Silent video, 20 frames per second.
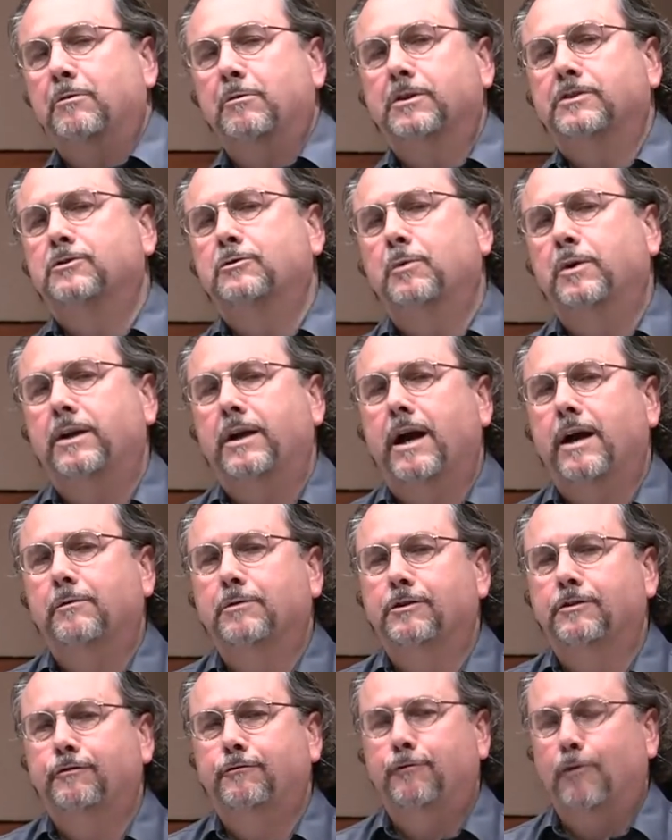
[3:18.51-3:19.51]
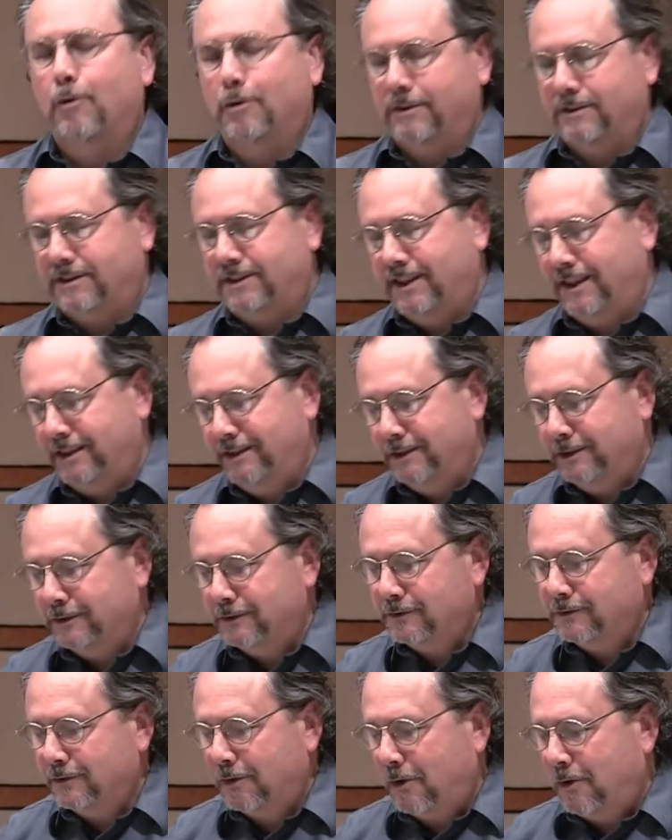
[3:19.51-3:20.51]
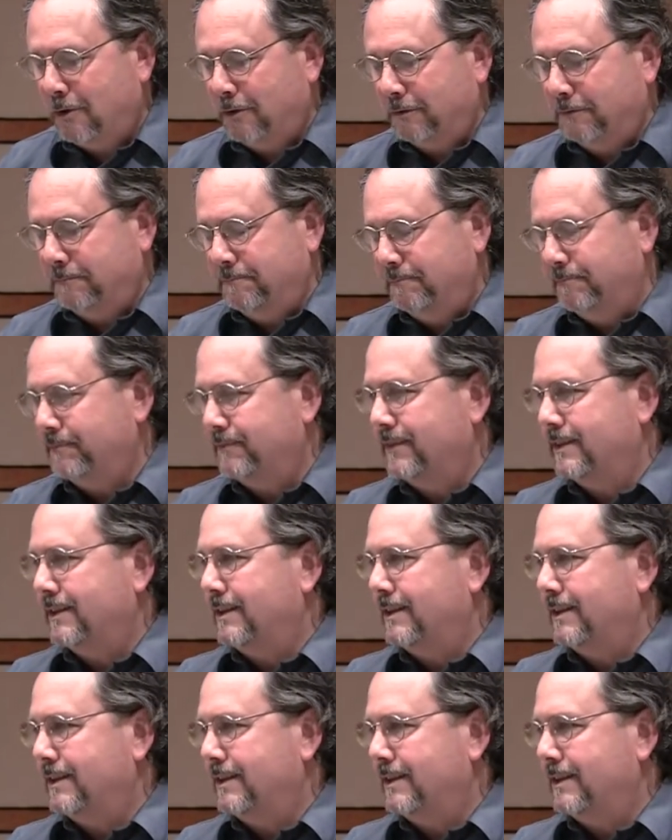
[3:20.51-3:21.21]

was when I was 14 years old,